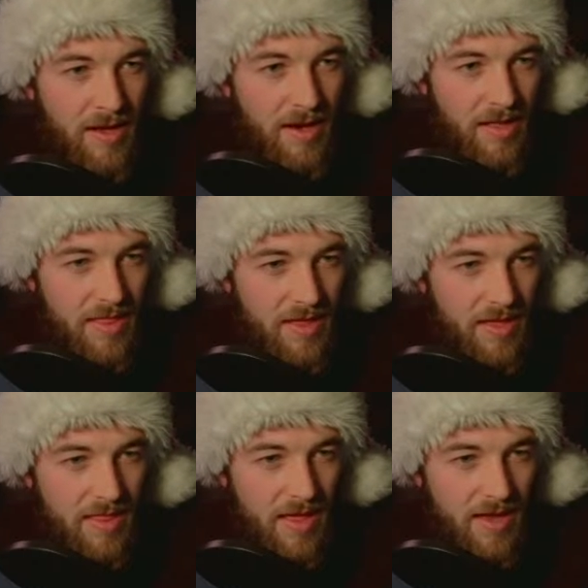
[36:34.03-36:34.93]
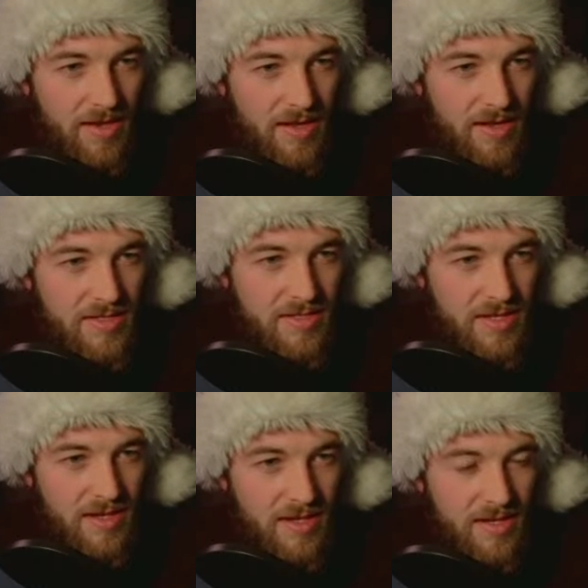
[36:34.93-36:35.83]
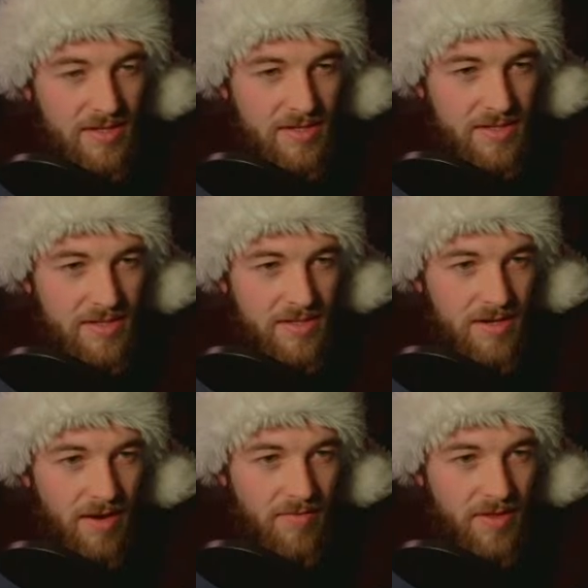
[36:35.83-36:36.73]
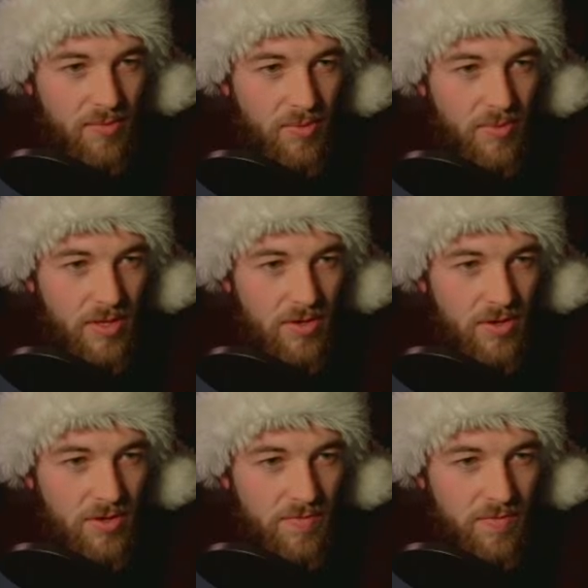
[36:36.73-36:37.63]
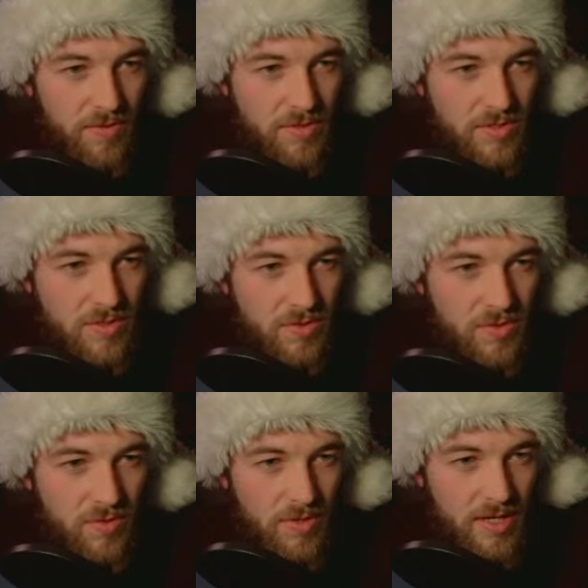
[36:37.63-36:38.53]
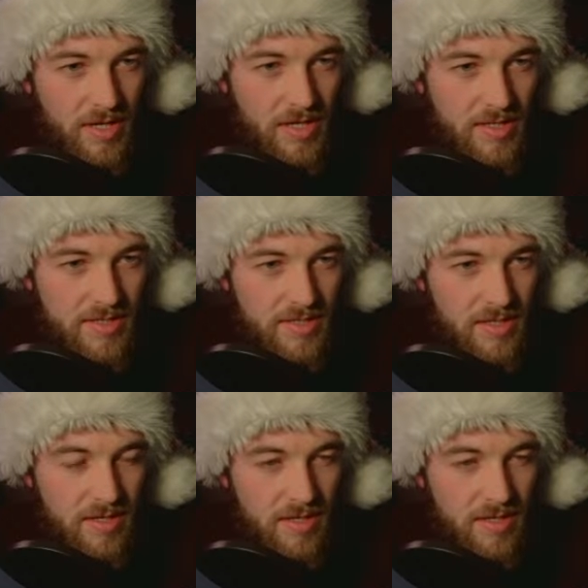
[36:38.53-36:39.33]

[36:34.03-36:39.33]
I think that is everything. What we could, of course, do is